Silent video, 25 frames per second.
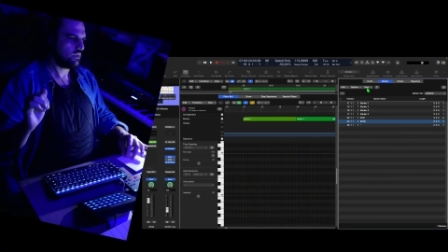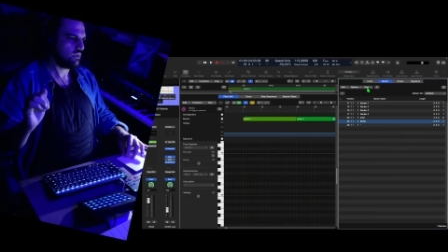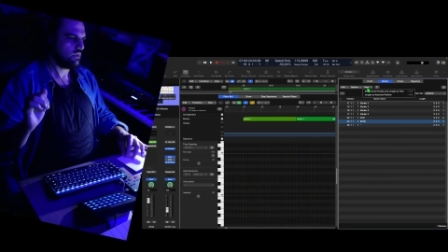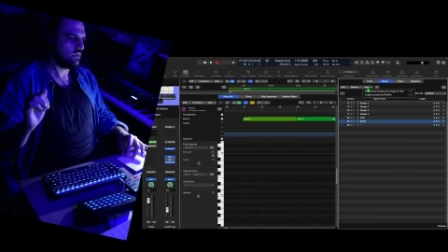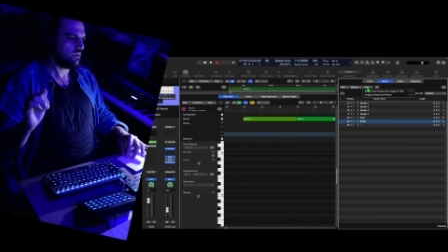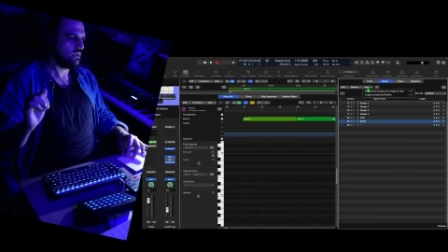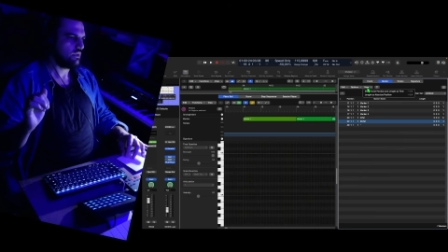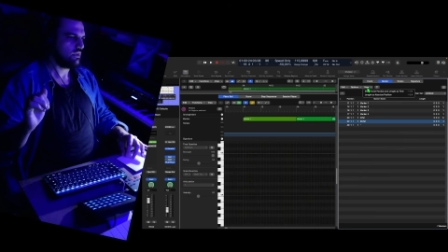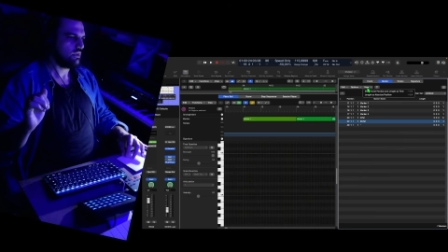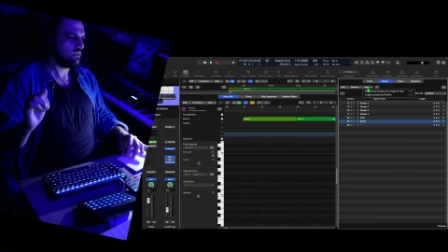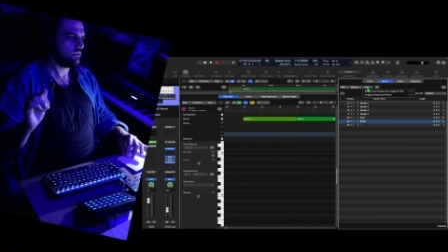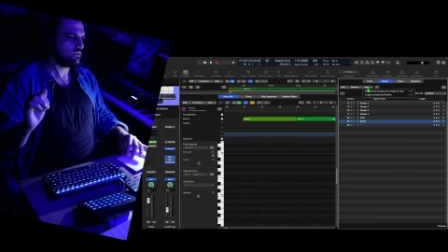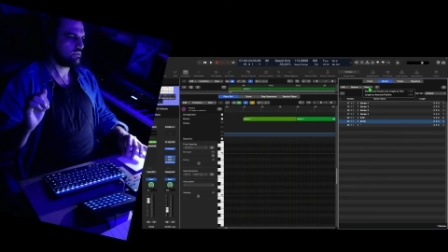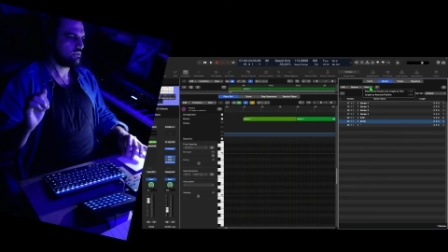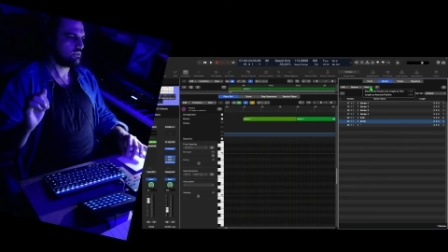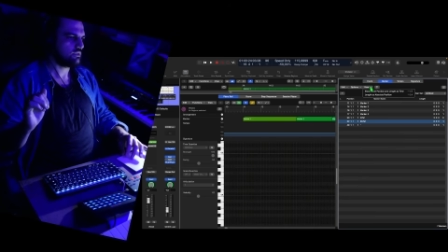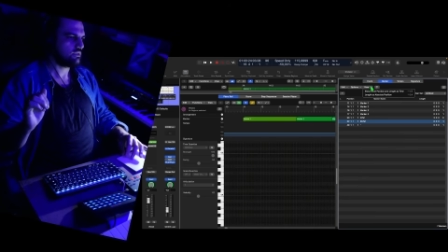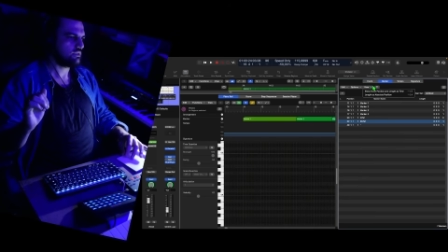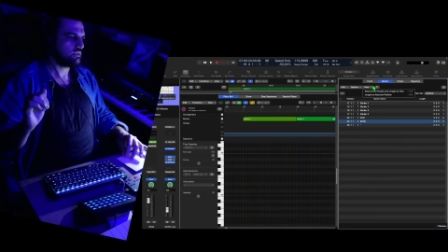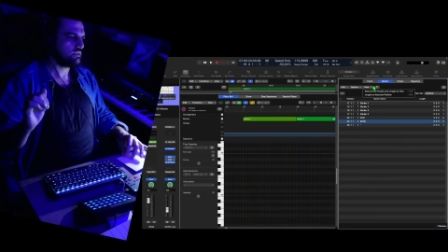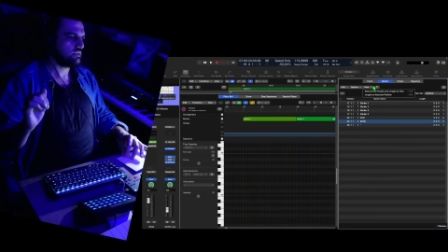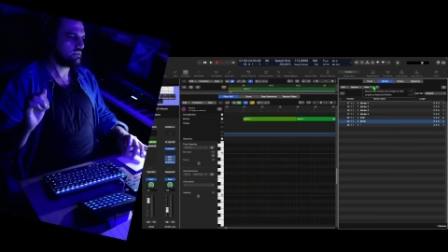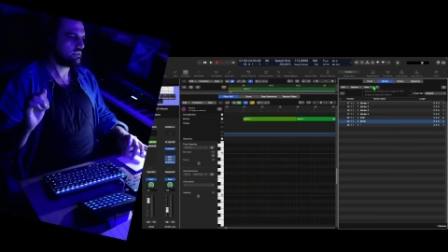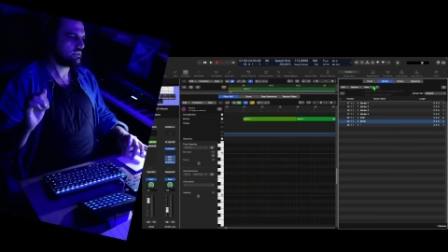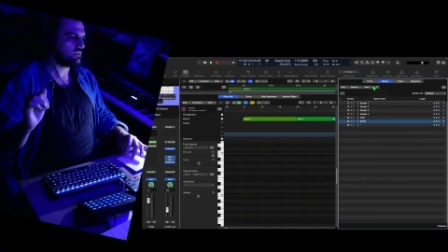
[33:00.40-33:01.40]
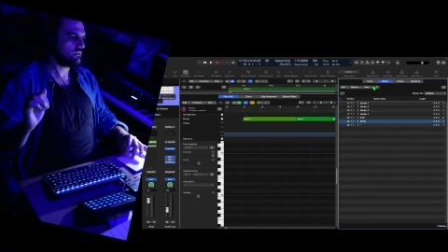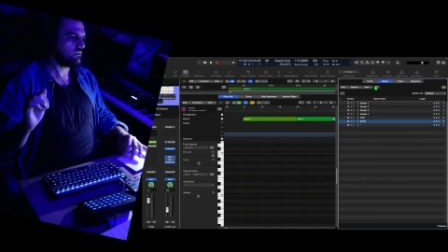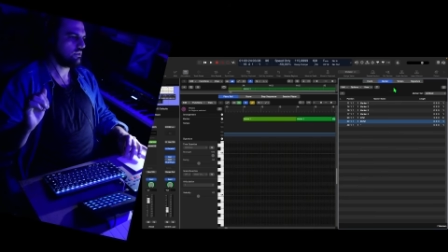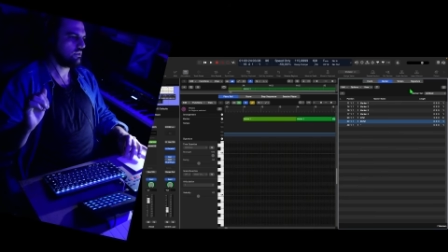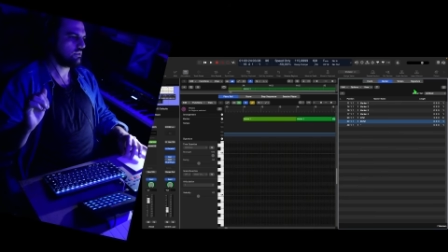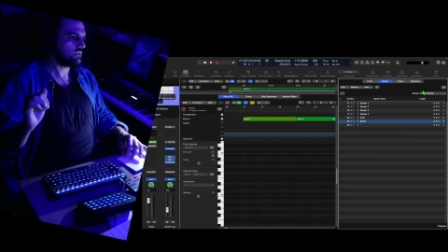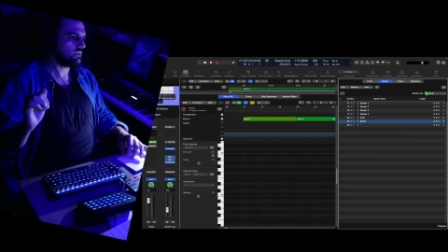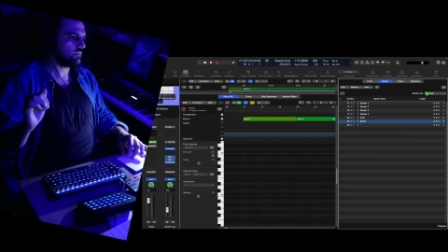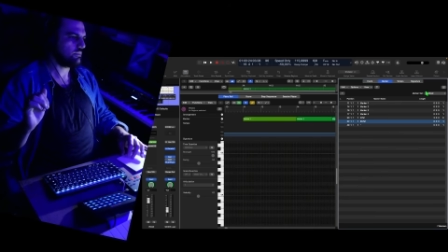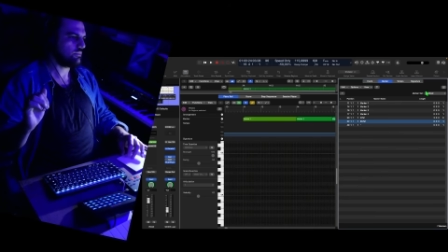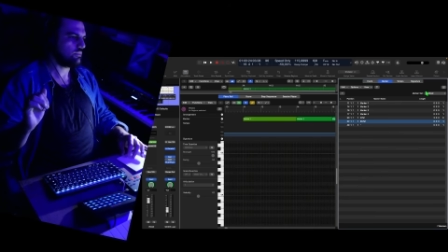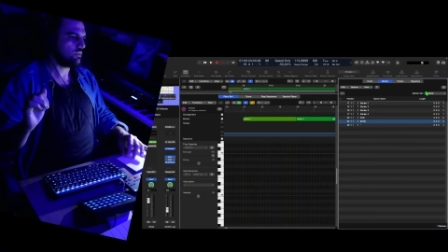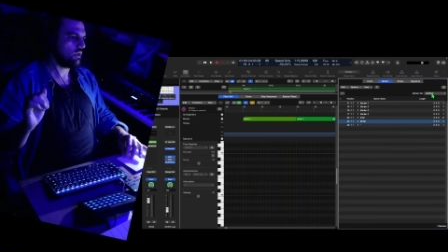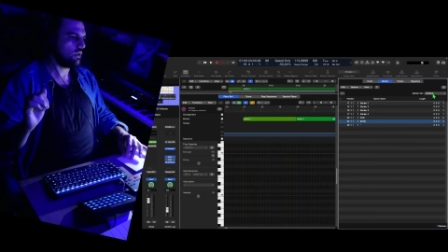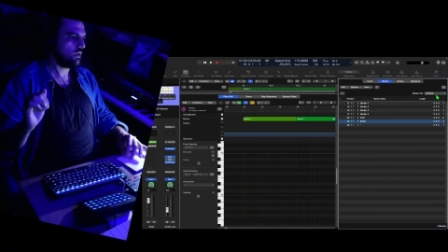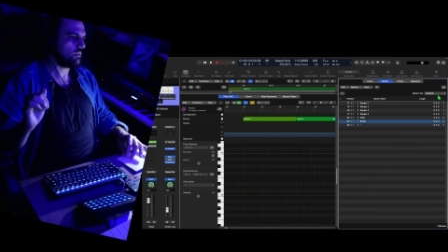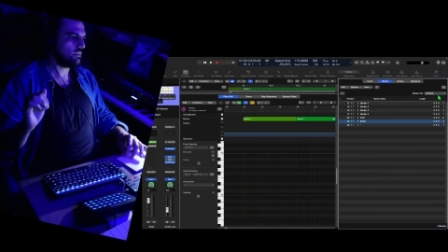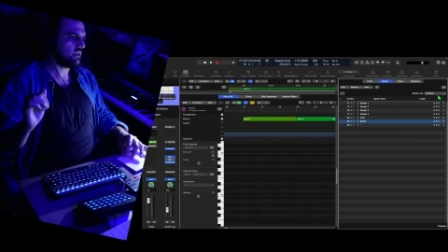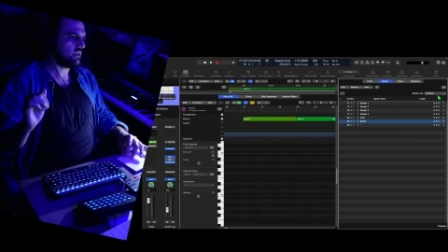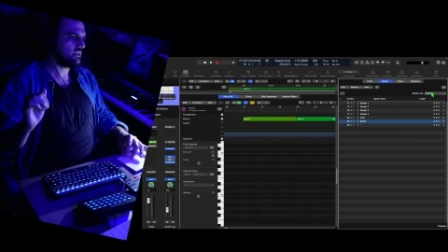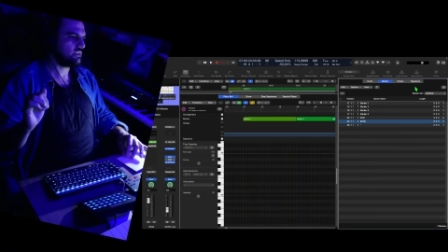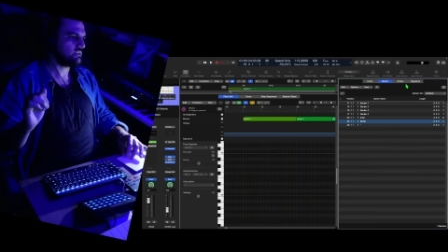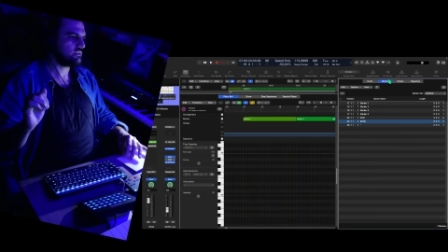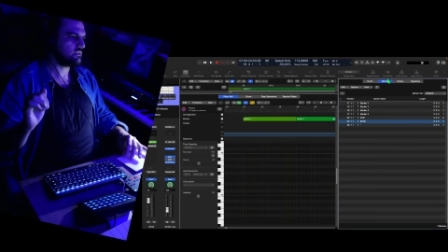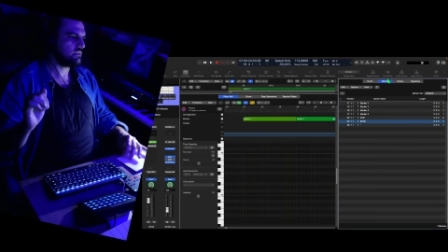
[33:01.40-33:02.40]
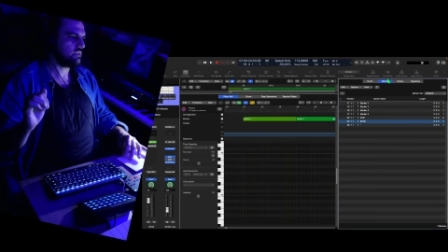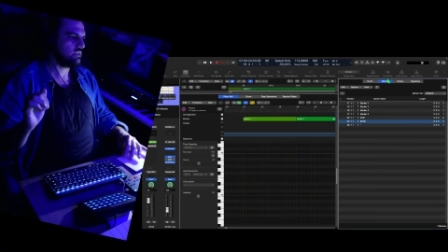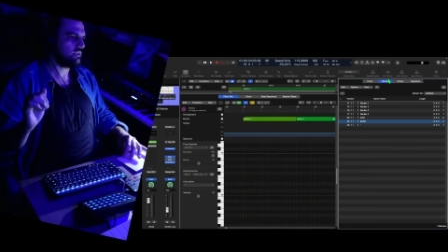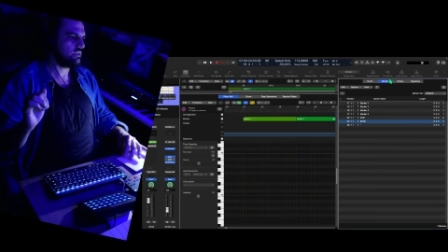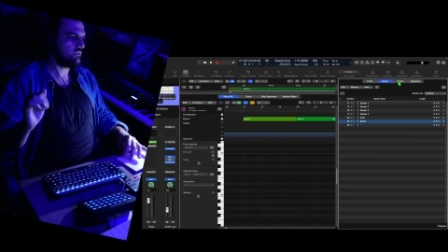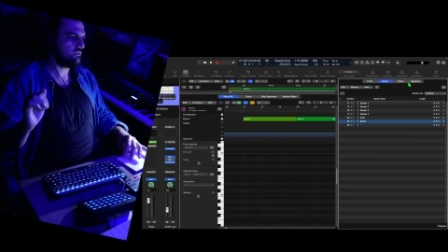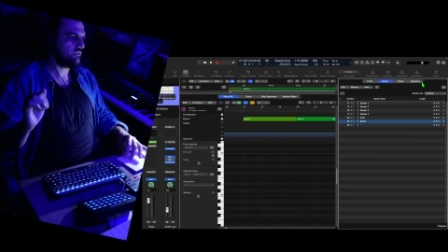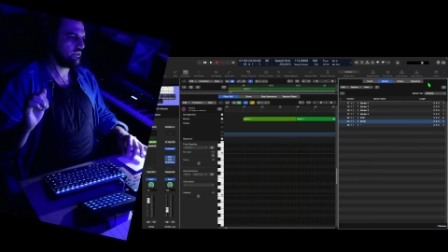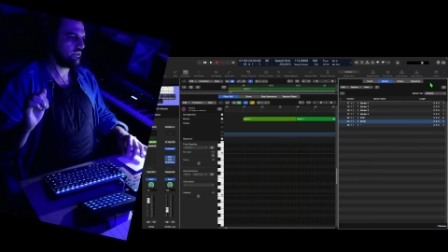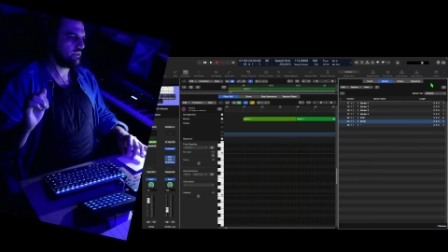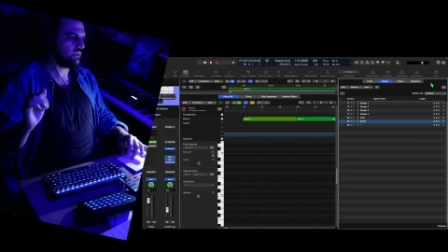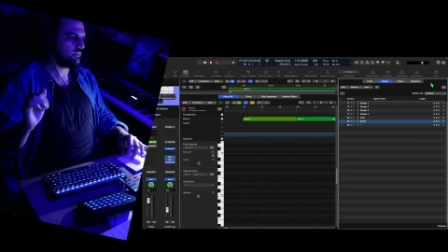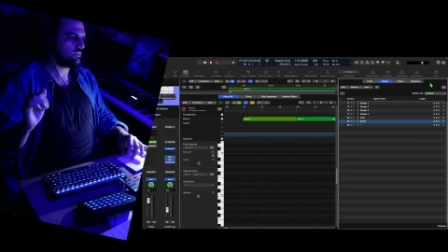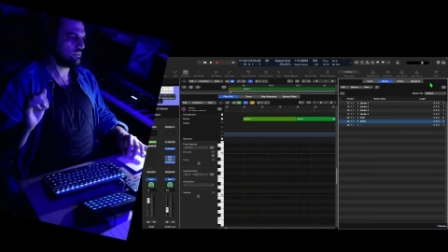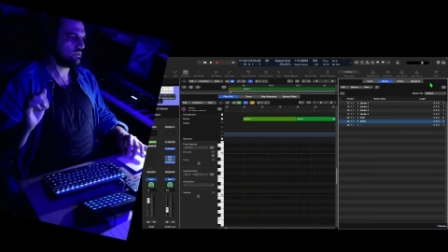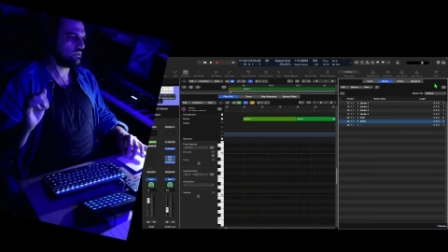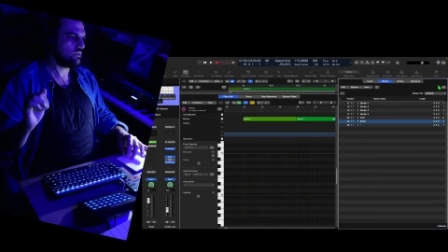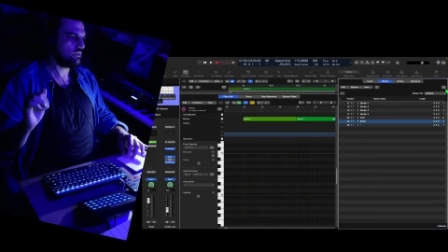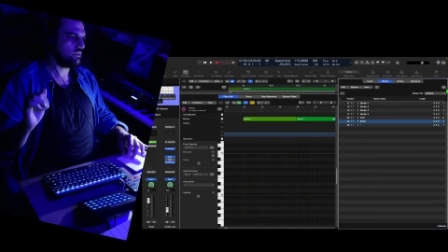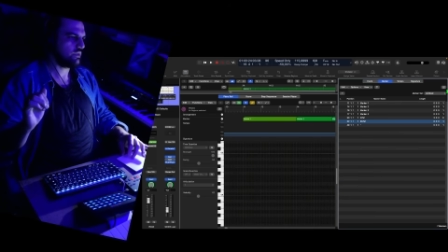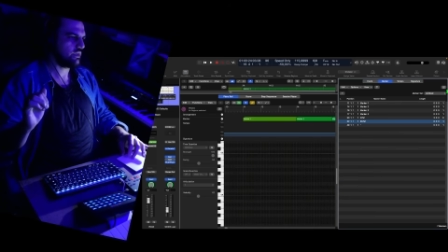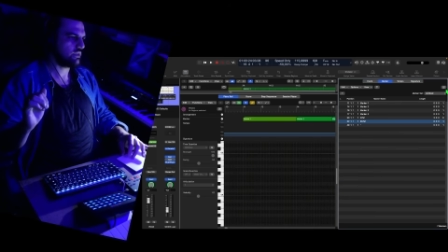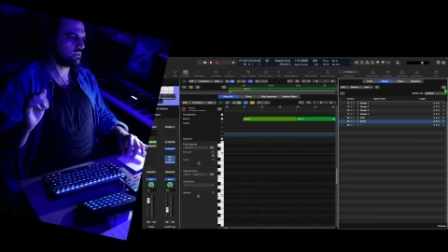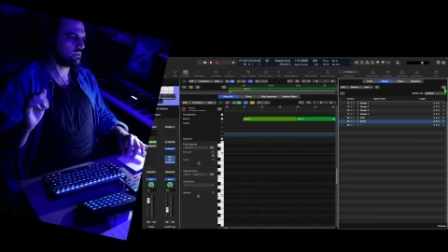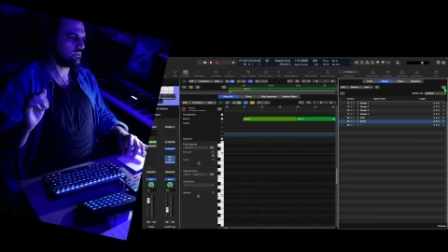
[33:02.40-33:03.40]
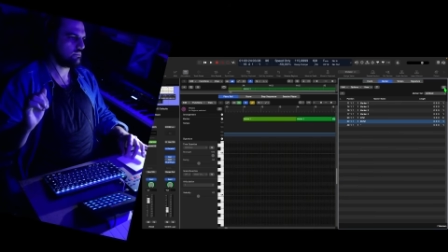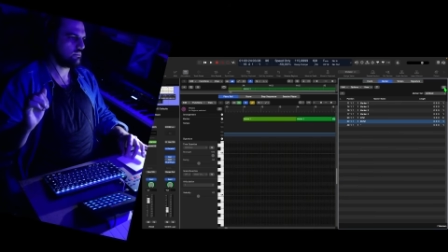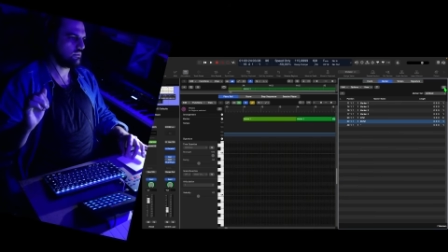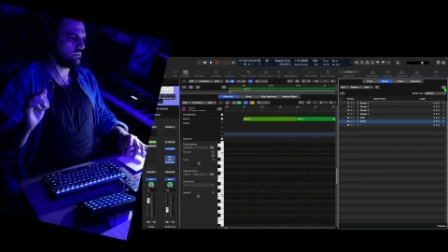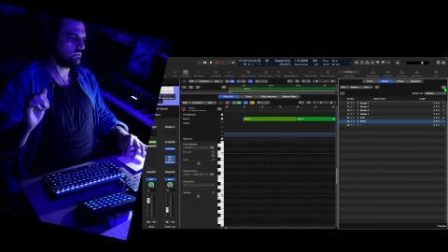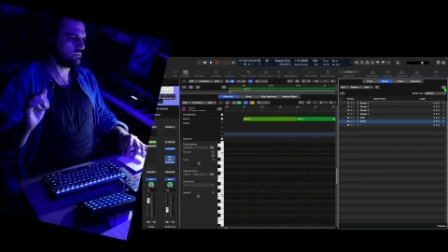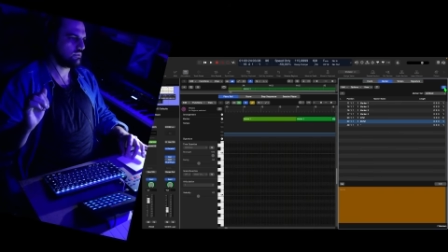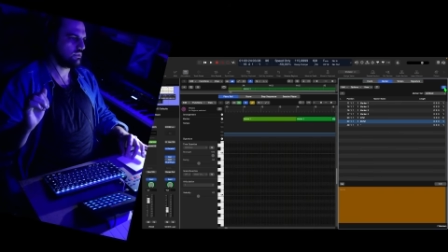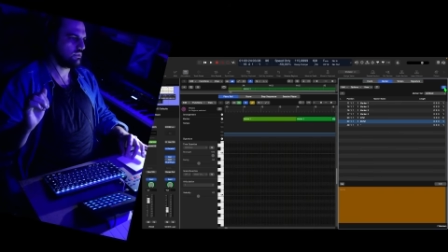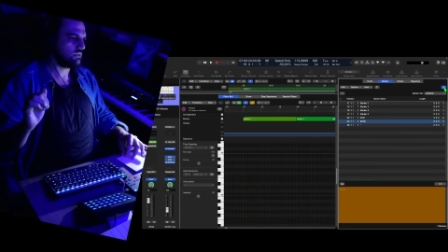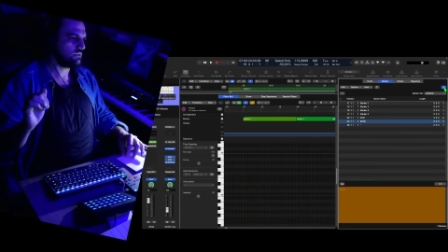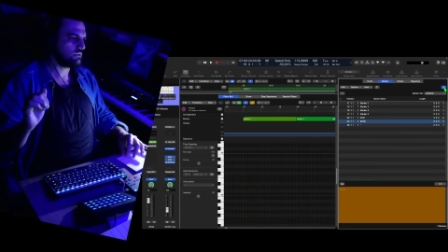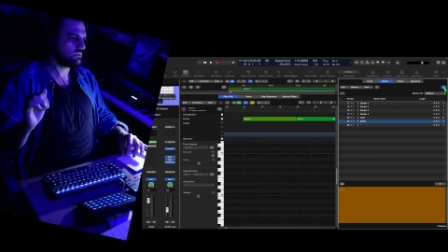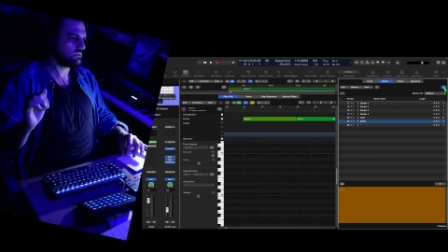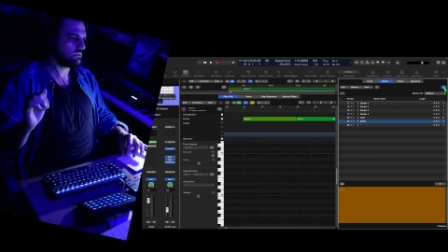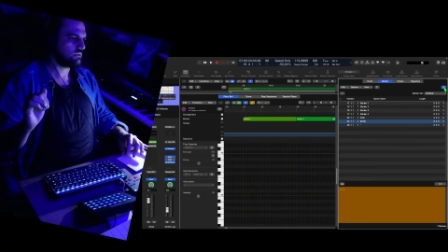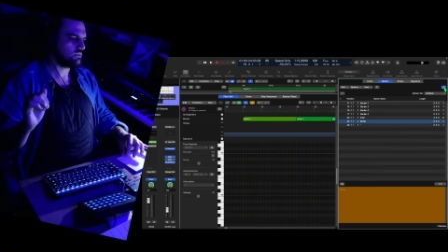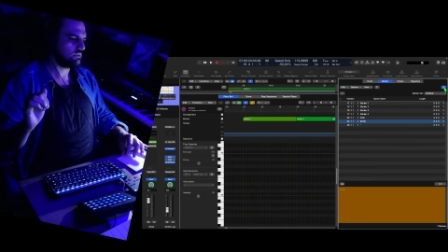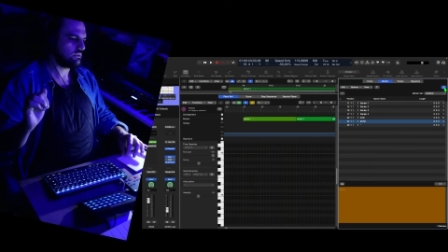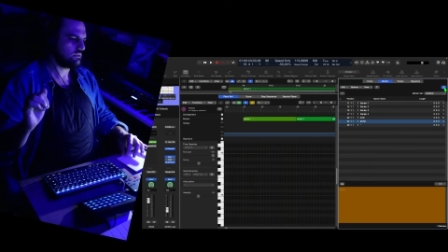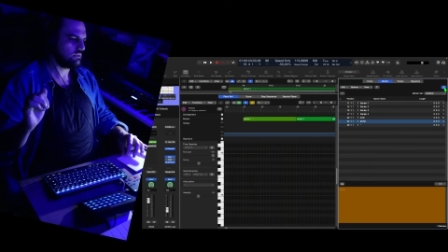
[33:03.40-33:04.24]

So this is another problem. Let's see if I am correct about this.